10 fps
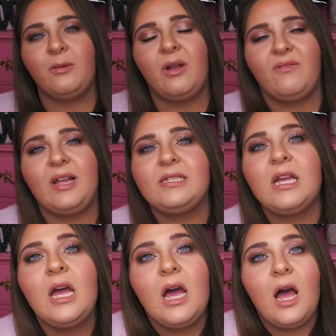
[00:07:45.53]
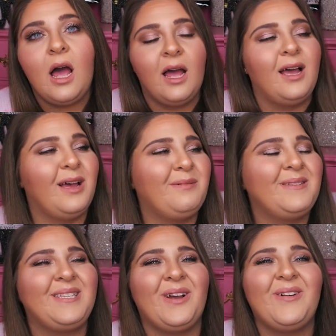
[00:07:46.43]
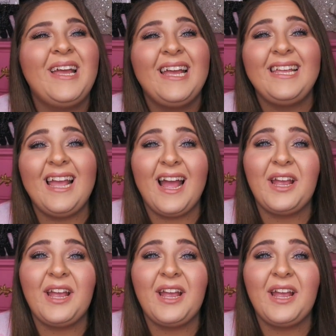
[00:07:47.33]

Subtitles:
in my face. So yeah,